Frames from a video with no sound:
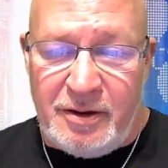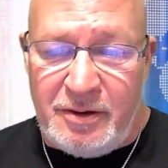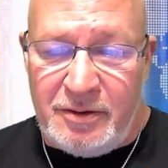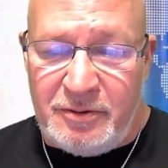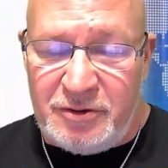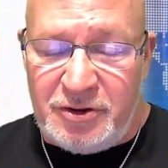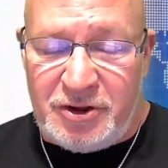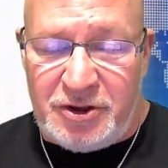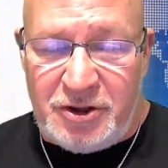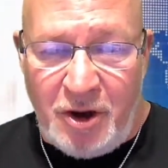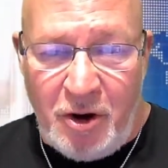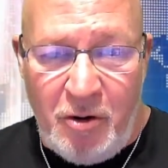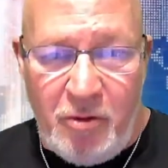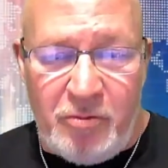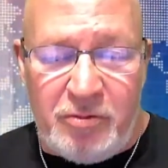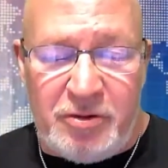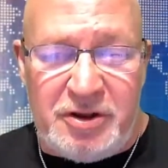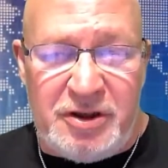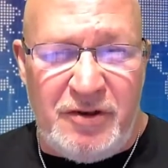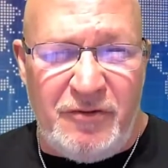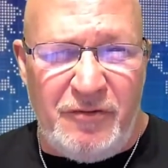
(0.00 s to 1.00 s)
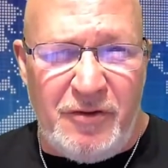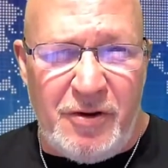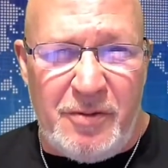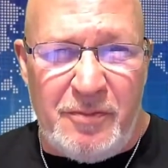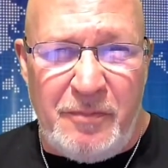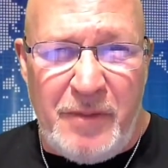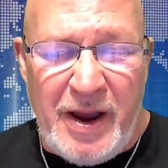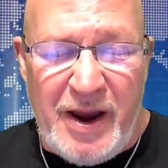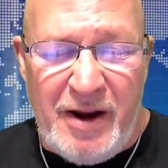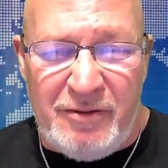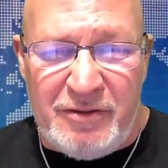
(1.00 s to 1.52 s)

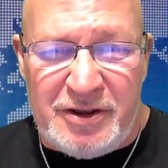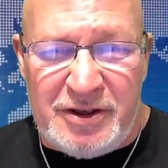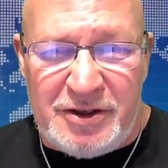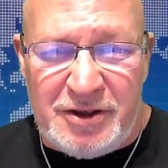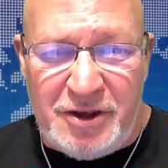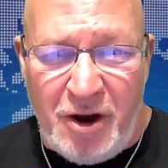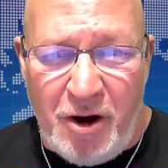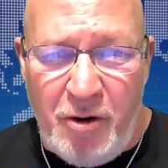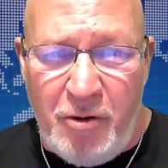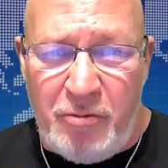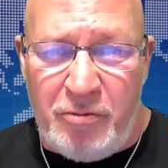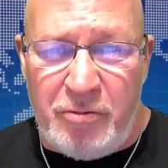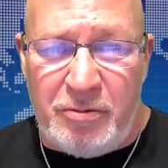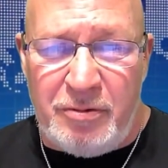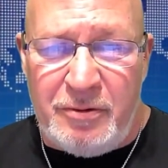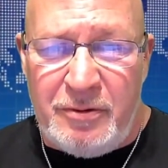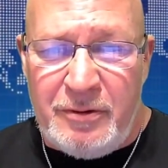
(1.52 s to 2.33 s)
Stone,